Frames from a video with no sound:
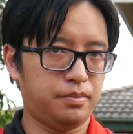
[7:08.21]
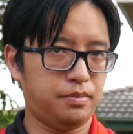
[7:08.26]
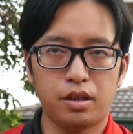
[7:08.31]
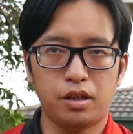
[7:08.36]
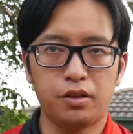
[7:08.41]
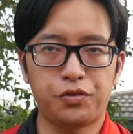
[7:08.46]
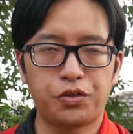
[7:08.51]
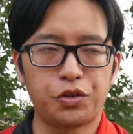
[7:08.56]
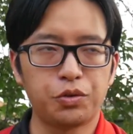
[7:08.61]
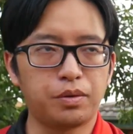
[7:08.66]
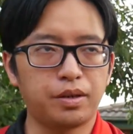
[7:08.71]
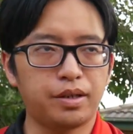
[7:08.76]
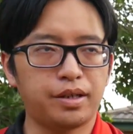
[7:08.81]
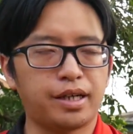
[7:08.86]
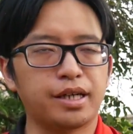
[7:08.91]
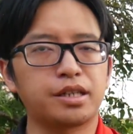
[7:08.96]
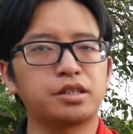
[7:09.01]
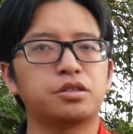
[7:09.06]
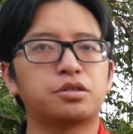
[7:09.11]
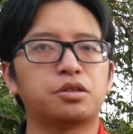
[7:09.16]
If you are
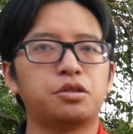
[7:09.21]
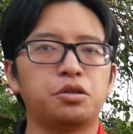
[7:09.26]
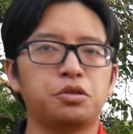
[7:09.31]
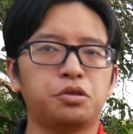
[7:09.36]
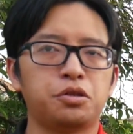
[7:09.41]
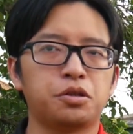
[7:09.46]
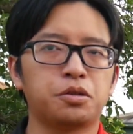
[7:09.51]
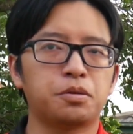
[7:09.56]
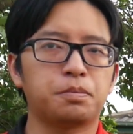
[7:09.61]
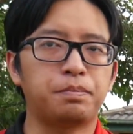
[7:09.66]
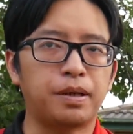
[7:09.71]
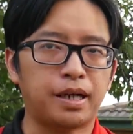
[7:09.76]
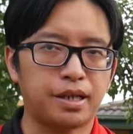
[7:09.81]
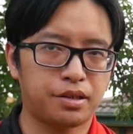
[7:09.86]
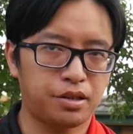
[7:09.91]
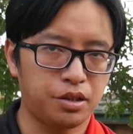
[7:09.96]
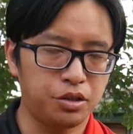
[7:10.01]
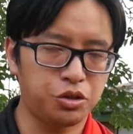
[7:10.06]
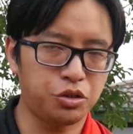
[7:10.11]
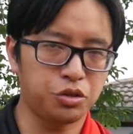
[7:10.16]
executing
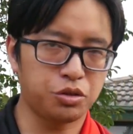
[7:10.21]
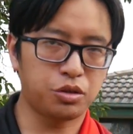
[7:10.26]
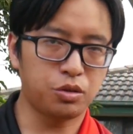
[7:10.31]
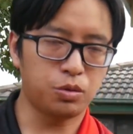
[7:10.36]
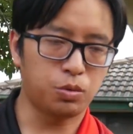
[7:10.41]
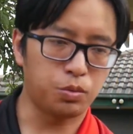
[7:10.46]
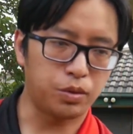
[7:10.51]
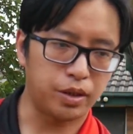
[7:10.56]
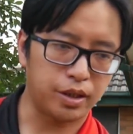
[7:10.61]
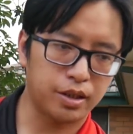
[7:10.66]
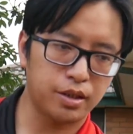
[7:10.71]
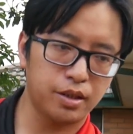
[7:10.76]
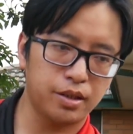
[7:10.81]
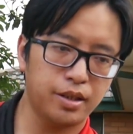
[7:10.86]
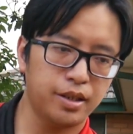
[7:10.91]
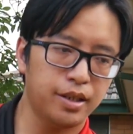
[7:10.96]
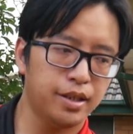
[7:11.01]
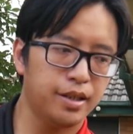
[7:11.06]
back tension correctly,